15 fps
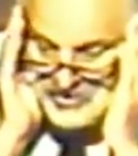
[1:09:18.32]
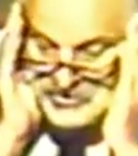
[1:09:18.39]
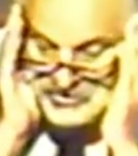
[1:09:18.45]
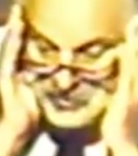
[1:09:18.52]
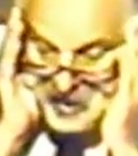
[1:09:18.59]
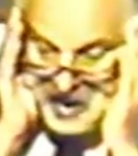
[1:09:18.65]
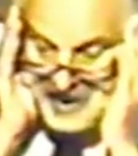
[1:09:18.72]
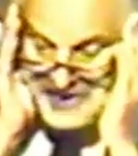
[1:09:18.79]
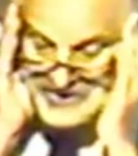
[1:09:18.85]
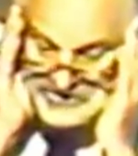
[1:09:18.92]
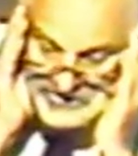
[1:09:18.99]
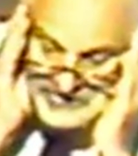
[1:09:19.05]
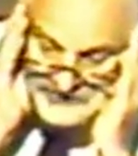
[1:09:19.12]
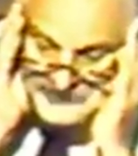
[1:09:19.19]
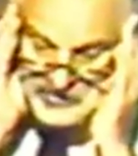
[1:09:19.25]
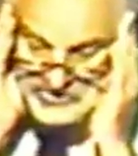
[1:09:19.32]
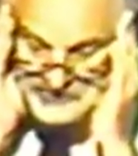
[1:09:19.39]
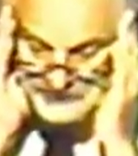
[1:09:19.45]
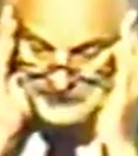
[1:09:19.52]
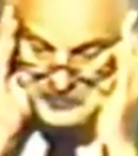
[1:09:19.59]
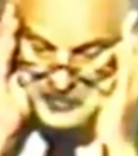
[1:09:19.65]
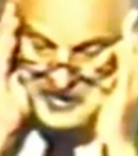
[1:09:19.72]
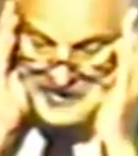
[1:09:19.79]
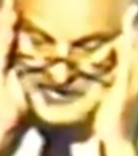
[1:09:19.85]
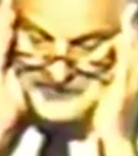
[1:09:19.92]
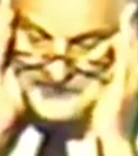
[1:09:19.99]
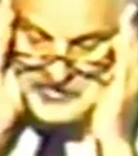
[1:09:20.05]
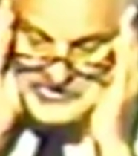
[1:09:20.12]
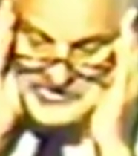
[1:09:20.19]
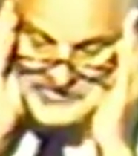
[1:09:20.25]
Twice, in verse 1 and
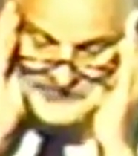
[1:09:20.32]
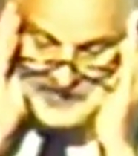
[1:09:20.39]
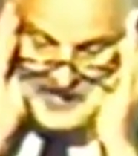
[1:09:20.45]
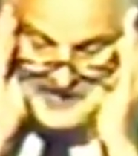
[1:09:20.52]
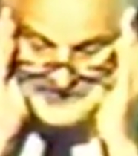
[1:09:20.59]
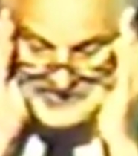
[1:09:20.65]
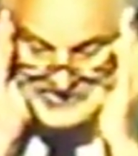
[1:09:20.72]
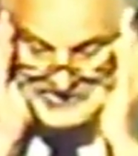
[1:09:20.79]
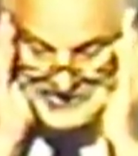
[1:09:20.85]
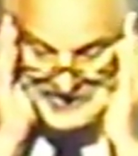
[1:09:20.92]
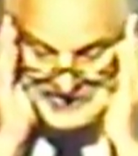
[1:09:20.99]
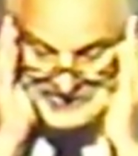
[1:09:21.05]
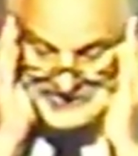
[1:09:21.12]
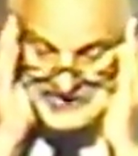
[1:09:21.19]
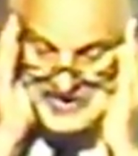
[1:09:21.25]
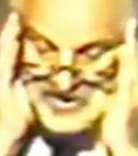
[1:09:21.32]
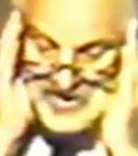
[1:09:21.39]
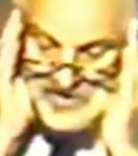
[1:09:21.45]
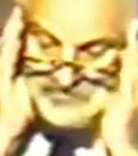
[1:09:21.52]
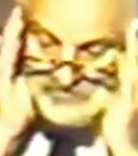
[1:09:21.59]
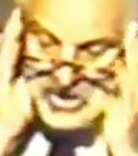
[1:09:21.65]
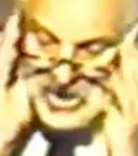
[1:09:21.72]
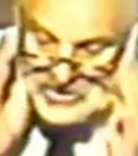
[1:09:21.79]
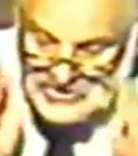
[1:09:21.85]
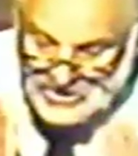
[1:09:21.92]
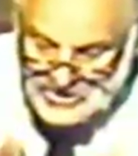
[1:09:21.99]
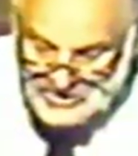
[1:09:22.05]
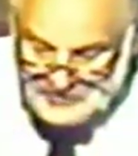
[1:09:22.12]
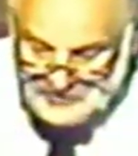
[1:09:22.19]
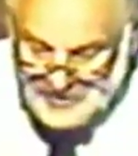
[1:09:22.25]
verses 5 and 6,
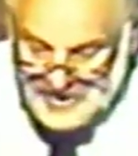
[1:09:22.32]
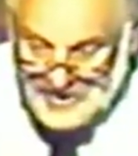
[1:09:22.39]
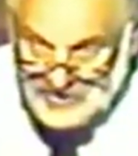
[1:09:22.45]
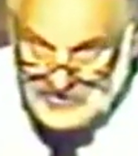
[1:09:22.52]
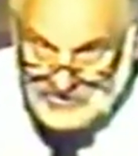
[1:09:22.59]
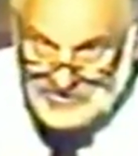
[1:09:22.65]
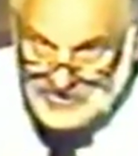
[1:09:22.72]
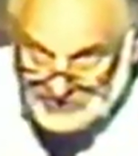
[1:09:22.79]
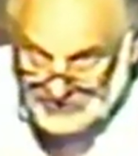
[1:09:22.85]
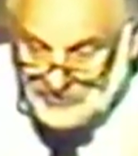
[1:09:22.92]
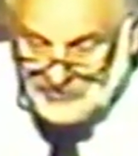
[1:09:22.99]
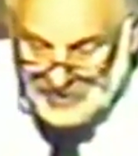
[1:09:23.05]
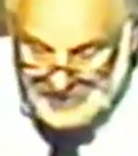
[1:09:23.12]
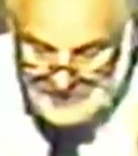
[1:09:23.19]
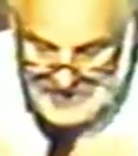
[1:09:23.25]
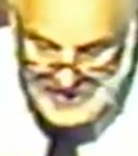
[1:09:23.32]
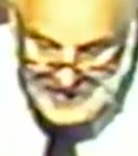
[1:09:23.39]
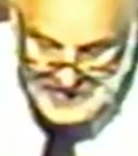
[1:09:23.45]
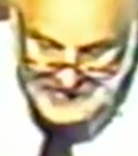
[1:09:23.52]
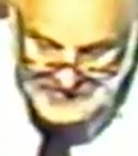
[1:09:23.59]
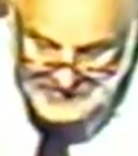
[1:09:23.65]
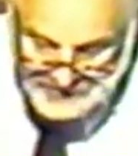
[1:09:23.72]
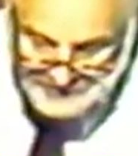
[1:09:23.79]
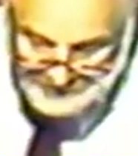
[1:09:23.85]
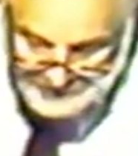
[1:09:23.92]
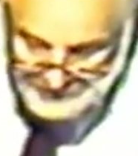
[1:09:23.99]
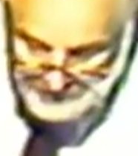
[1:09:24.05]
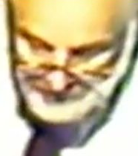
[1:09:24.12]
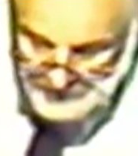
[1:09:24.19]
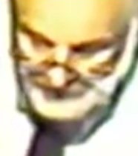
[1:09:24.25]
Moses appeals in Deuteronomy 8
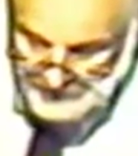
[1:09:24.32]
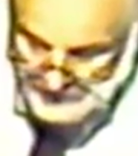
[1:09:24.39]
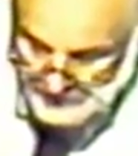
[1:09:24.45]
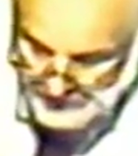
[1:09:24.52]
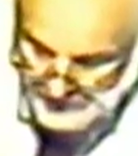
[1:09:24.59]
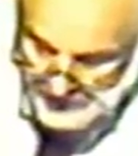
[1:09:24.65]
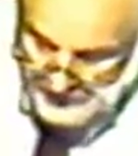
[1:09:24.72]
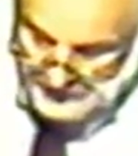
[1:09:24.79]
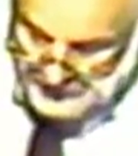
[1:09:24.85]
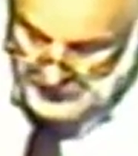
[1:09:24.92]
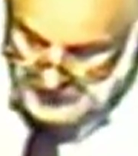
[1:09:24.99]
for